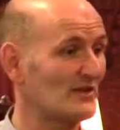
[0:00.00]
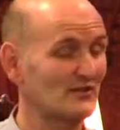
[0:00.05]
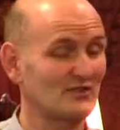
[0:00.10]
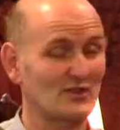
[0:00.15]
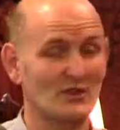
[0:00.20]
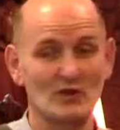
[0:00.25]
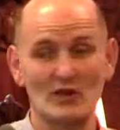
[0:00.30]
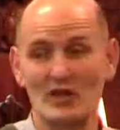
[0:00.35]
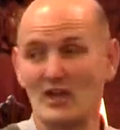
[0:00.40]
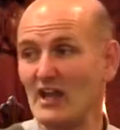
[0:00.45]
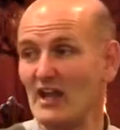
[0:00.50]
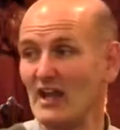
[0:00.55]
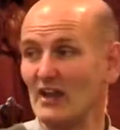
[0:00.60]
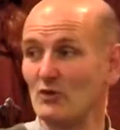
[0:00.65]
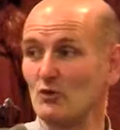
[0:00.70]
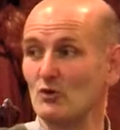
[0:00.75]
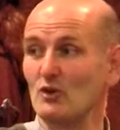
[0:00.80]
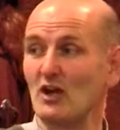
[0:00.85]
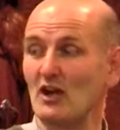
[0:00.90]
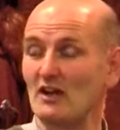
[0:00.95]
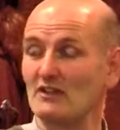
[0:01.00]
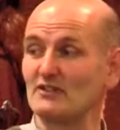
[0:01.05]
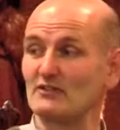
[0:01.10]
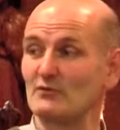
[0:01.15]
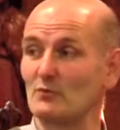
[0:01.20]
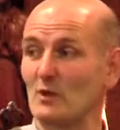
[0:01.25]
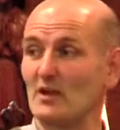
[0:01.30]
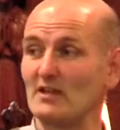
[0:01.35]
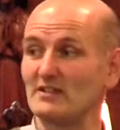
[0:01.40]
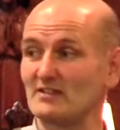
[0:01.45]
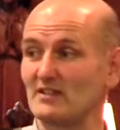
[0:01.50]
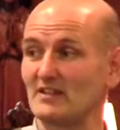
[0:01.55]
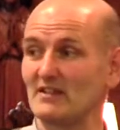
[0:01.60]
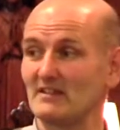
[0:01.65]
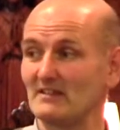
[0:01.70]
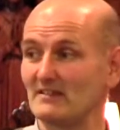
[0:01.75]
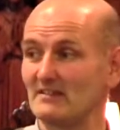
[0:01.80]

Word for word: So, in all kinds of ways, they,